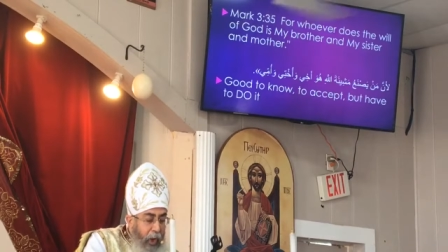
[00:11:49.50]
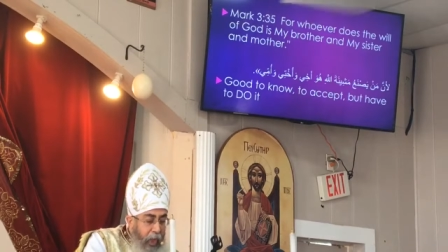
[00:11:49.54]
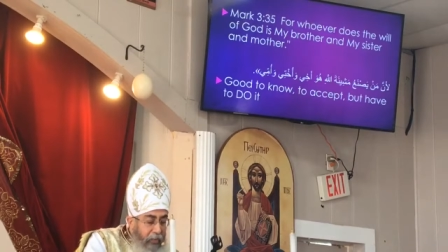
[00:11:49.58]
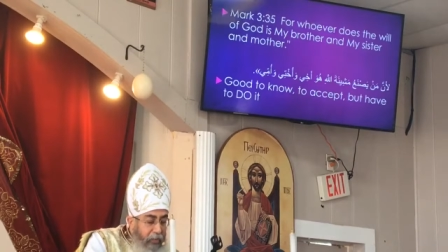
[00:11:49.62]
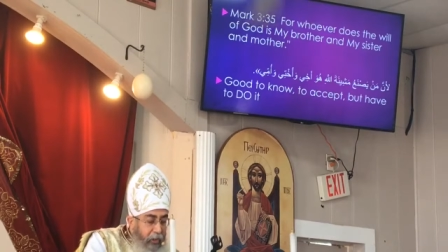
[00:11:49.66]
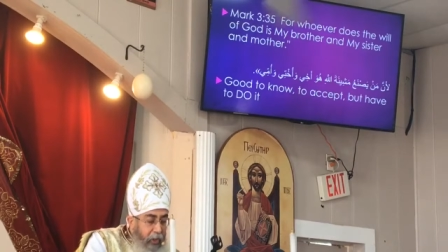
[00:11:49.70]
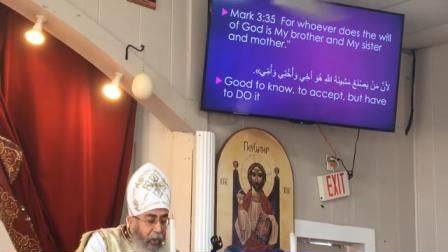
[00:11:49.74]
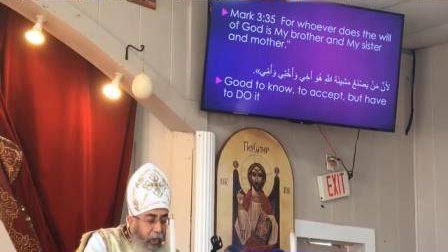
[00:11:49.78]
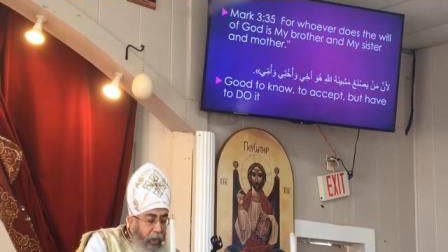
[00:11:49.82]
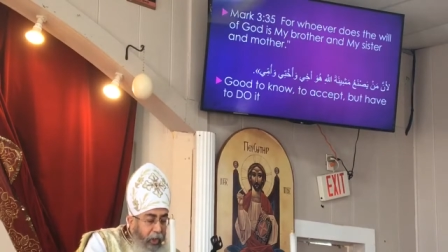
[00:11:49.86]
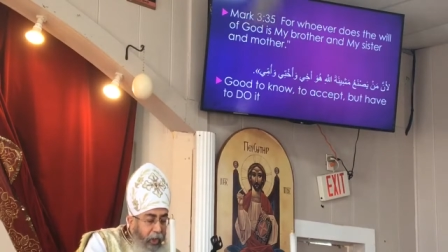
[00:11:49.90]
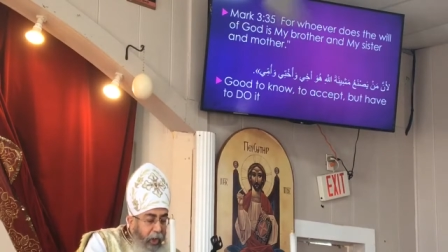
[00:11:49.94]

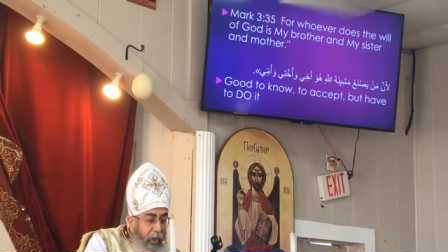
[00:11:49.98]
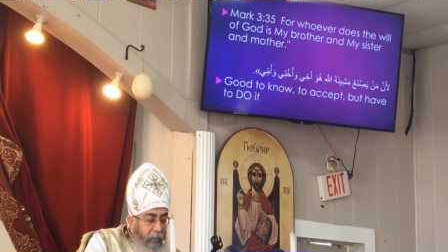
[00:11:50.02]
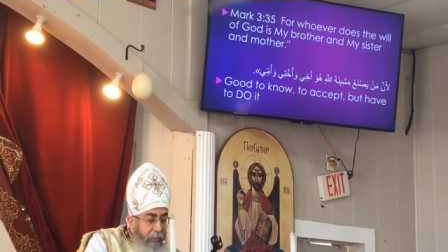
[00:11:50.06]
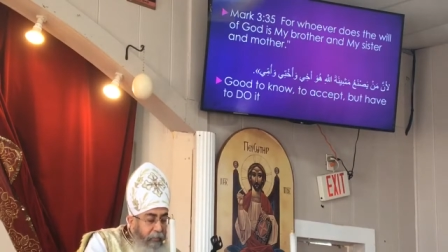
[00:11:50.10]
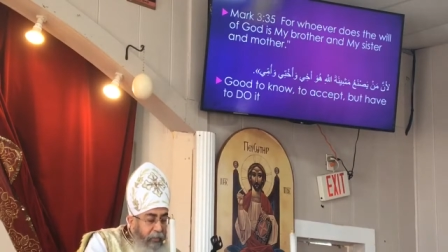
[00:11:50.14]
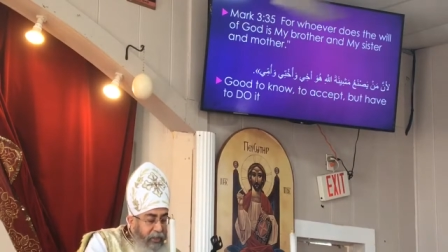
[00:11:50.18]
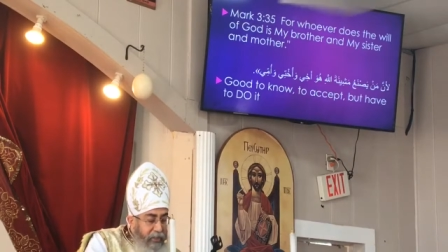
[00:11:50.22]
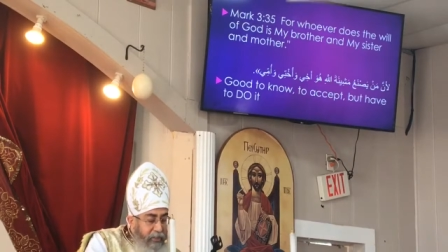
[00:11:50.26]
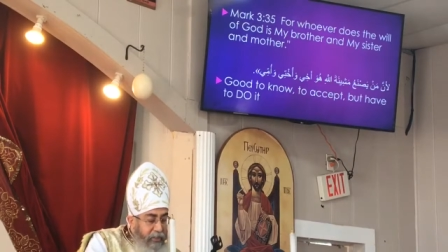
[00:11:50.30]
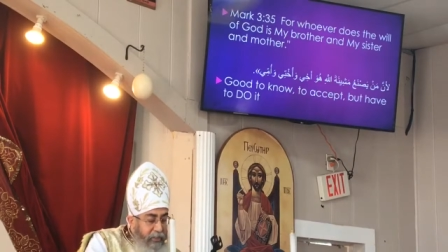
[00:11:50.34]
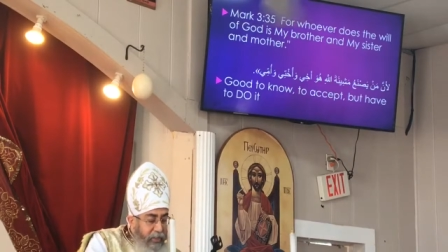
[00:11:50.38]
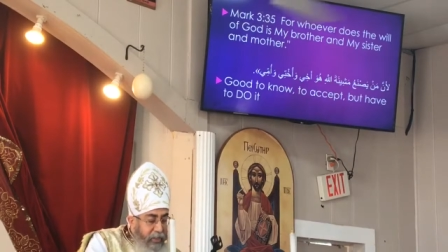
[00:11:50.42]
brother
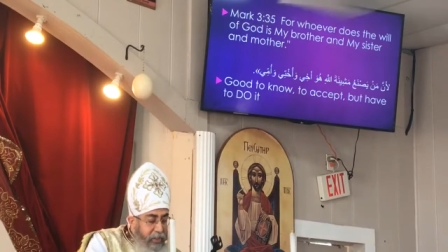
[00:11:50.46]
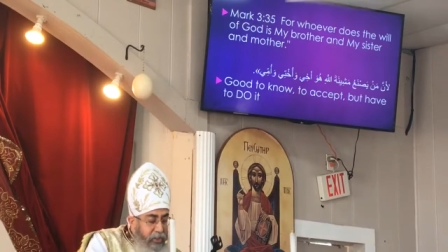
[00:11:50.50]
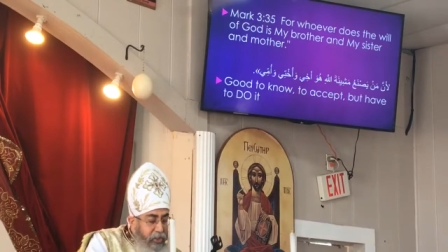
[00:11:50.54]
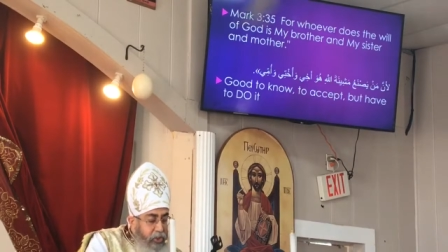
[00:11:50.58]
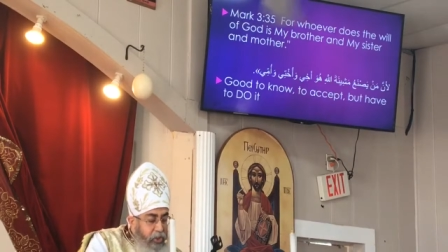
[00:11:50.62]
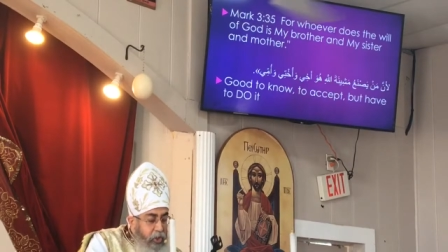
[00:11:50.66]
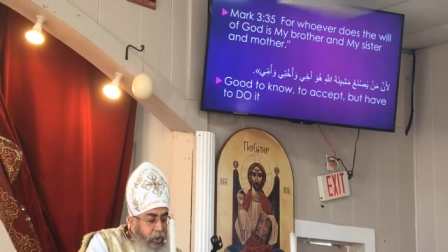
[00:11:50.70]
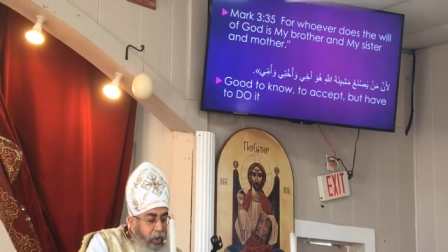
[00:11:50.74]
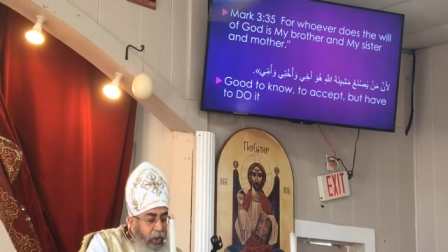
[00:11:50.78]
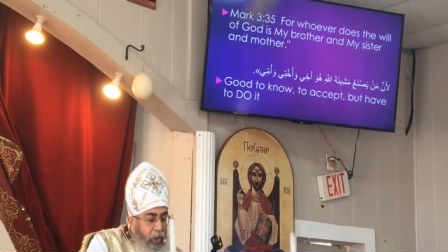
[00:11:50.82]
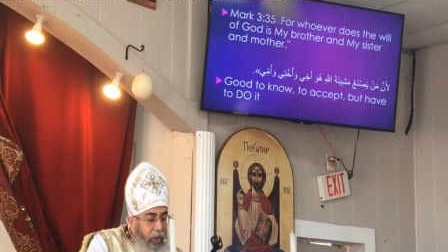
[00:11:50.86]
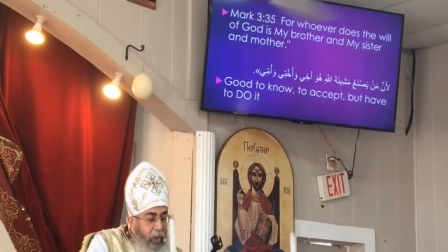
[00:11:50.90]
and my
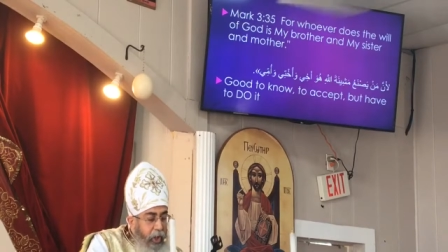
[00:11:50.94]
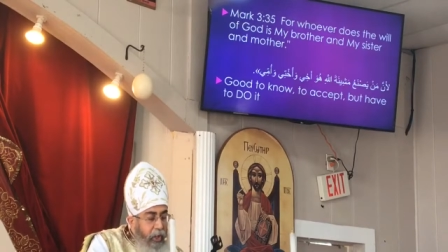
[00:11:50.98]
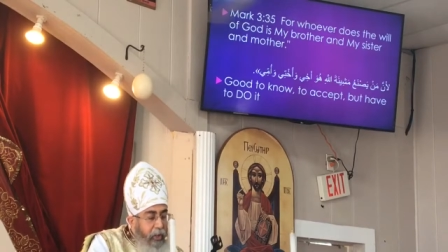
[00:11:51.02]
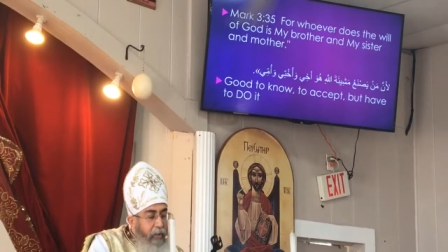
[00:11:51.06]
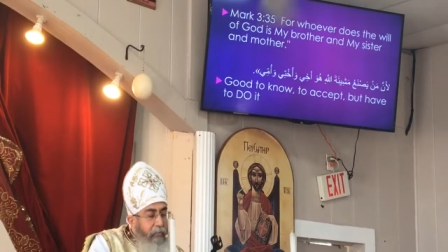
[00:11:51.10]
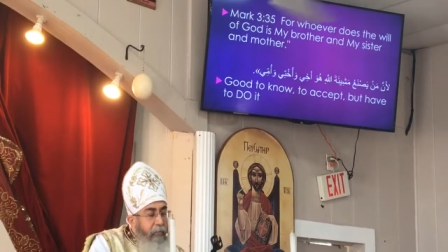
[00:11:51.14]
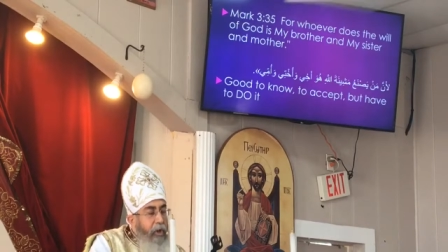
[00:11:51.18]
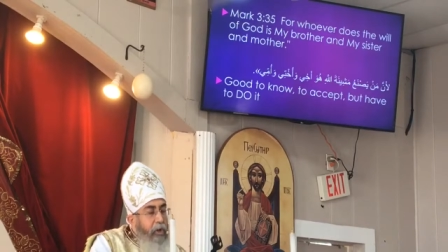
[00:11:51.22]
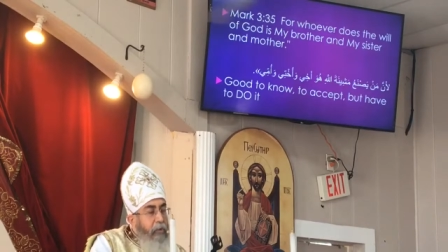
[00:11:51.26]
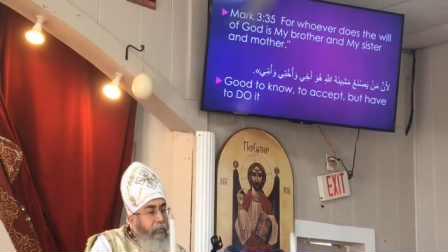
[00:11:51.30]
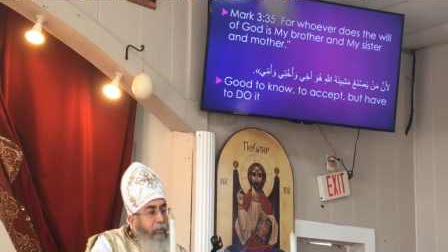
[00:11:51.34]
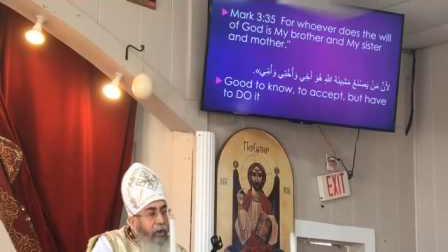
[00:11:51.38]
sister
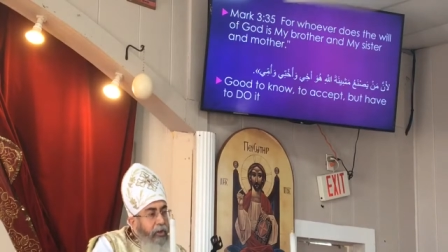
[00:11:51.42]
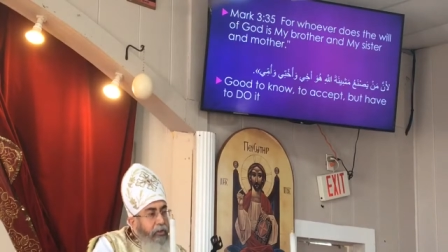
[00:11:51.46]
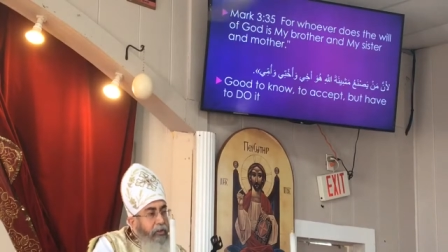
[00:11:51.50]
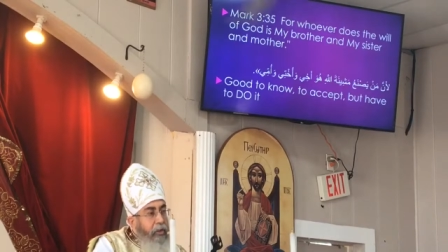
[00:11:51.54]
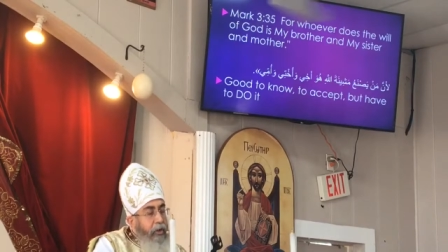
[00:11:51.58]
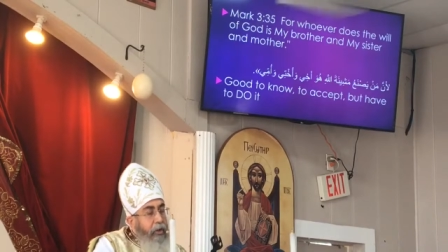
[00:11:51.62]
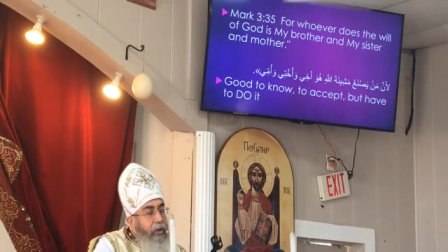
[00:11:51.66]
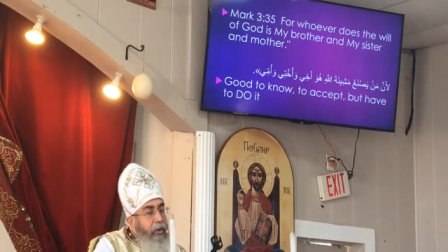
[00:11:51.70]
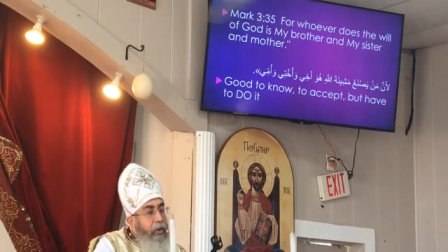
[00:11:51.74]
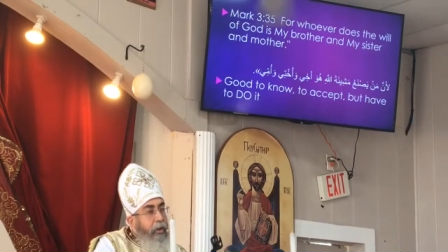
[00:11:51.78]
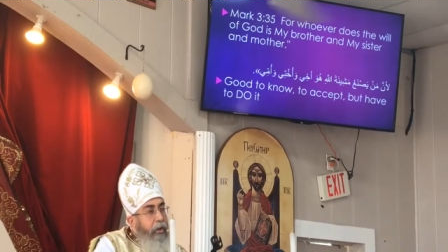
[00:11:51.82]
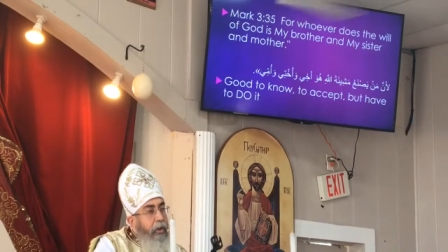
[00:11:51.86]
and my
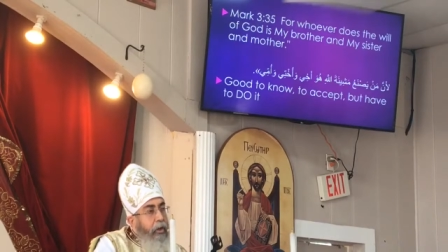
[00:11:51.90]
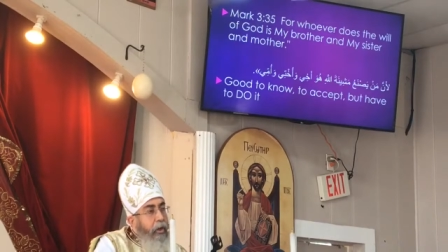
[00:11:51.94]
mother.